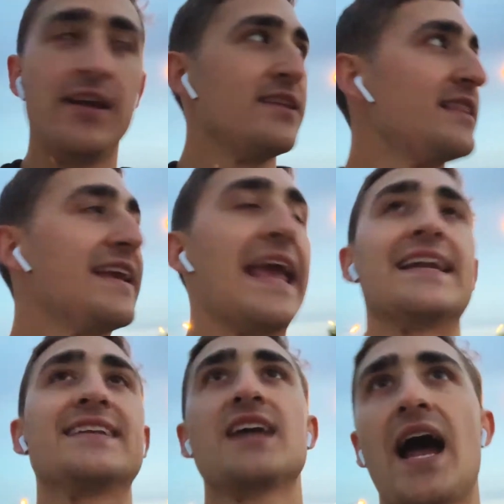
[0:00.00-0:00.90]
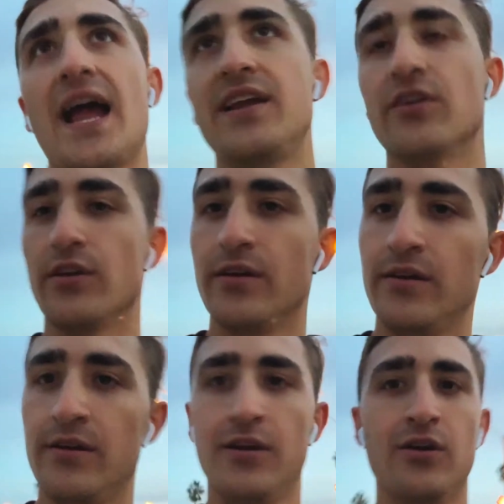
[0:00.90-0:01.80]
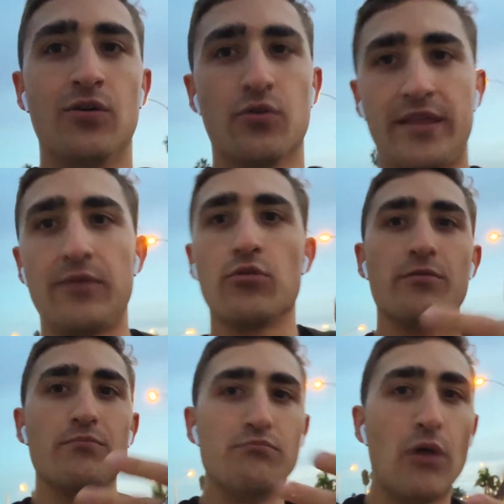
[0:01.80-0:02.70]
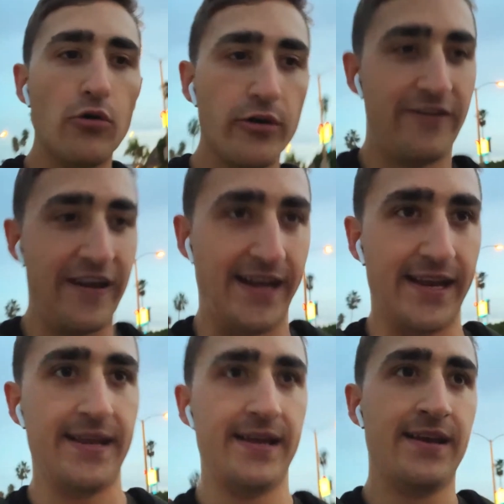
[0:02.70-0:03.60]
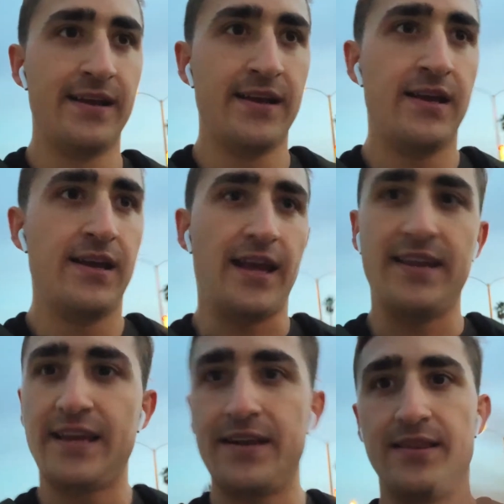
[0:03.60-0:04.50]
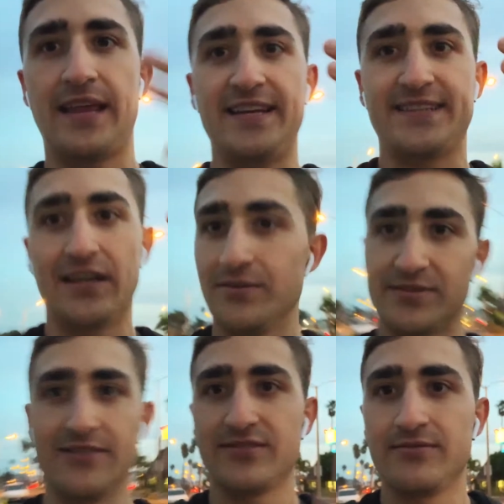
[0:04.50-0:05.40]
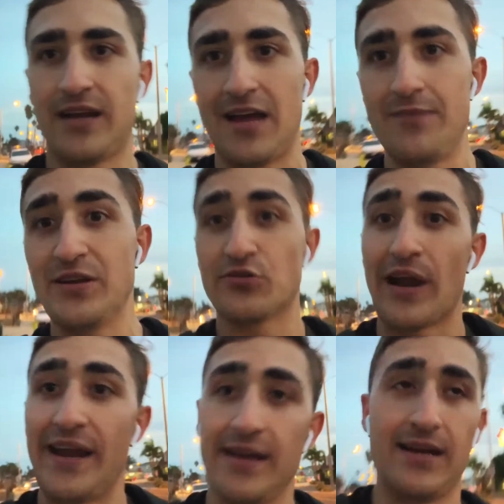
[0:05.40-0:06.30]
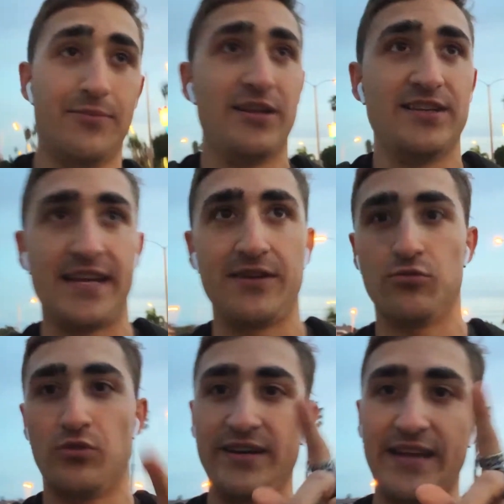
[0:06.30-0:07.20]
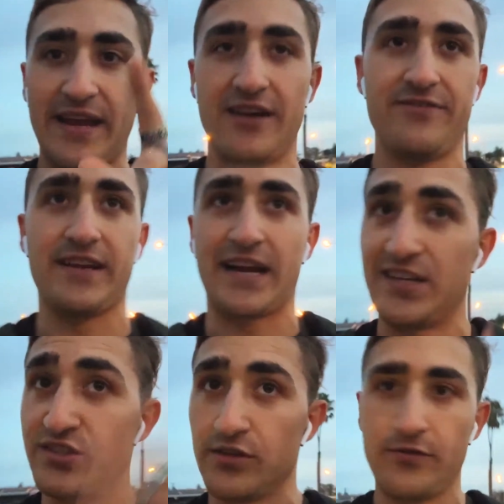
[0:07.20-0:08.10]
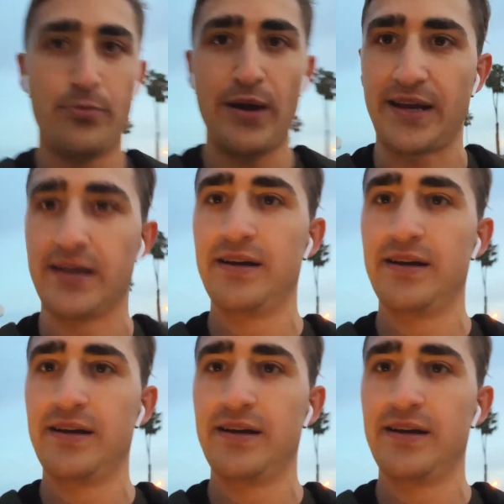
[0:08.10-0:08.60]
they get tired or they weren't motivated. And then they tell themselves, I've been great, I'm gonna take one day off, like I deserve a break.